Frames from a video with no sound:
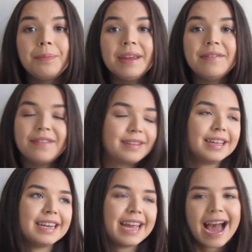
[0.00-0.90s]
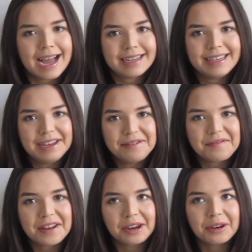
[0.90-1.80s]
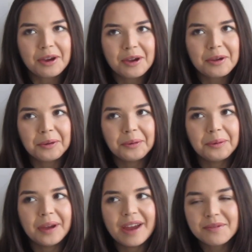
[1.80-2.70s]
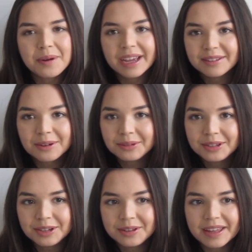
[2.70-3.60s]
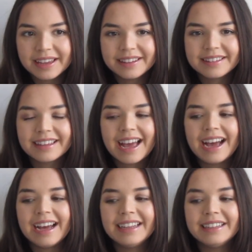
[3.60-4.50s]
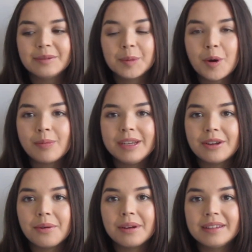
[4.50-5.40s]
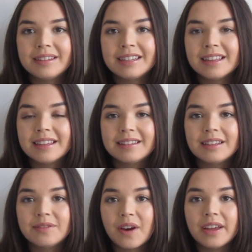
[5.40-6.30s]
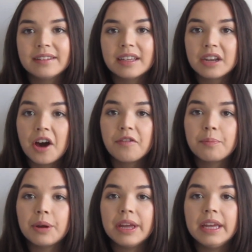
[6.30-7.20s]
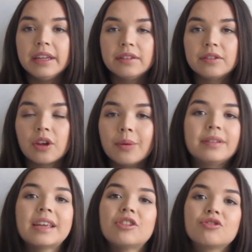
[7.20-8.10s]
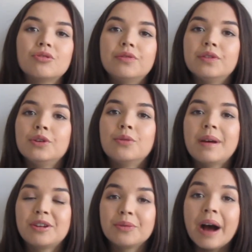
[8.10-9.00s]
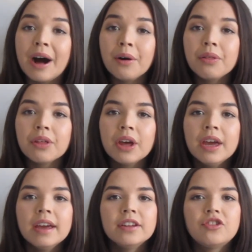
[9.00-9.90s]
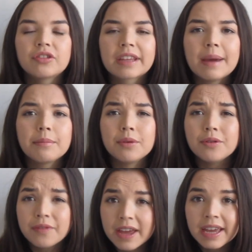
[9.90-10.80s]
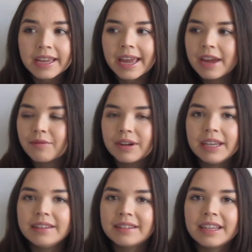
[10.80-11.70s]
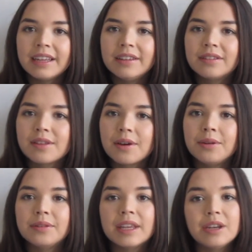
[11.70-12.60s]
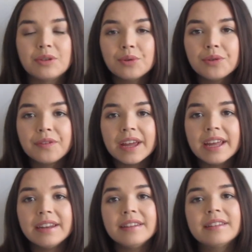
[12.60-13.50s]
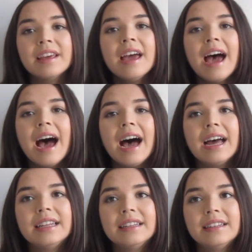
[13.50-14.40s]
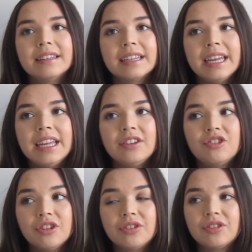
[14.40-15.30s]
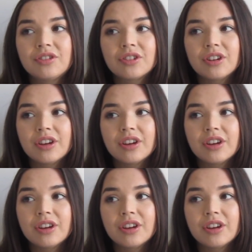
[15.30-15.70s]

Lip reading: be physically active, and I know everyone gets told to do this and we probably don't listen to this advice enough, but it is so essential for your mental health to just get moving. It releases those endorphins, and it just